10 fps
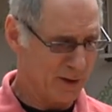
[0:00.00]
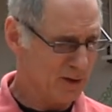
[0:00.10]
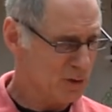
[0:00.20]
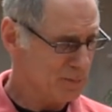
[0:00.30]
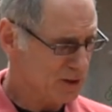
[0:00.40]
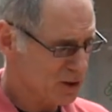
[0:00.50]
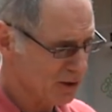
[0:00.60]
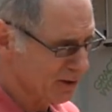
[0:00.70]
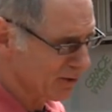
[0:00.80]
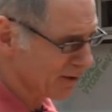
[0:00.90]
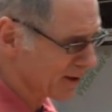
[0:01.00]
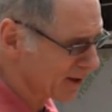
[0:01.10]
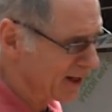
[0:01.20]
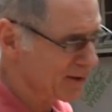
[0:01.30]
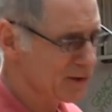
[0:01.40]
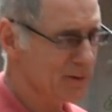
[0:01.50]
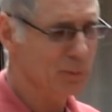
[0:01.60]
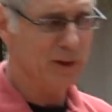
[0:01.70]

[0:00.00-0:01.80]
We use material that allows to